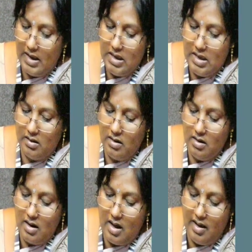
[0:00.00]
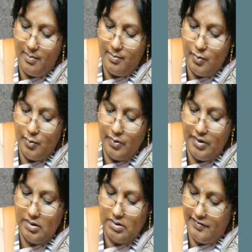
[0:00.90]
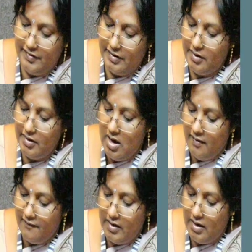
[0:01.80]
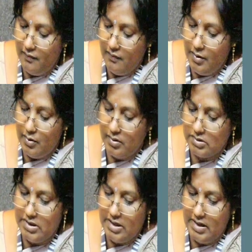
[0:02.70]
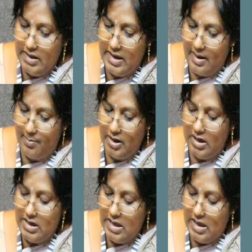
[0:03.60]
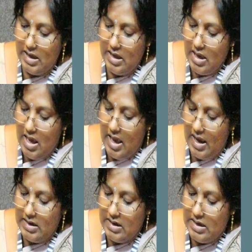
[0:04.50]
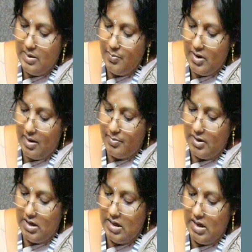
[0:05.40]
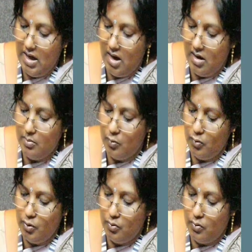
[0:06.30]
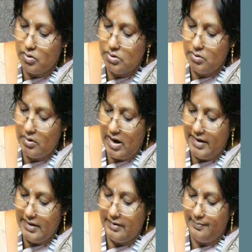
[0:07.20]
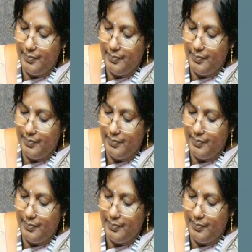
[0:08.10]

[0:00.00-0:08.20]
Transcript: here I am moving here. Whenever you are seeing capital A, and keep capital A and move towards to right.